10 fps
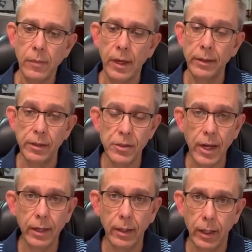And then
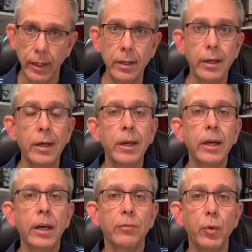secondly,
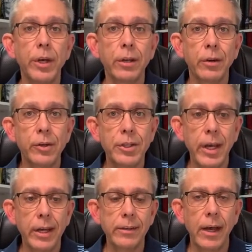if we can
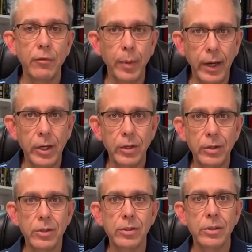understand to have
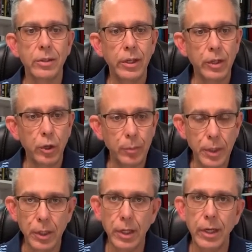patience and
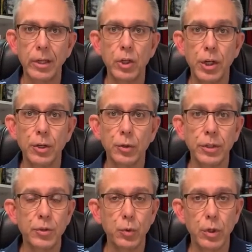humility and
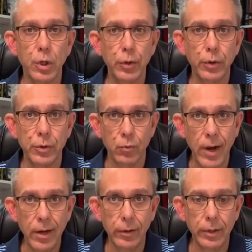gentleness with all those
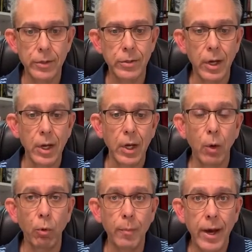around us,
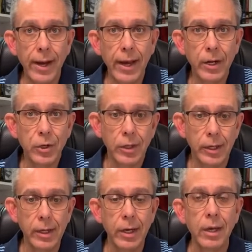we might
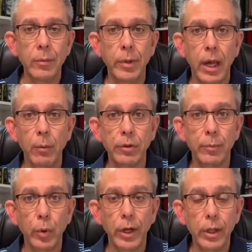actually be able to
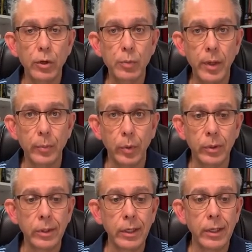bring those
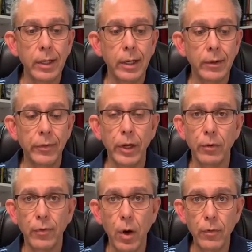people that
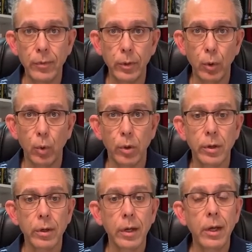are far from the Lord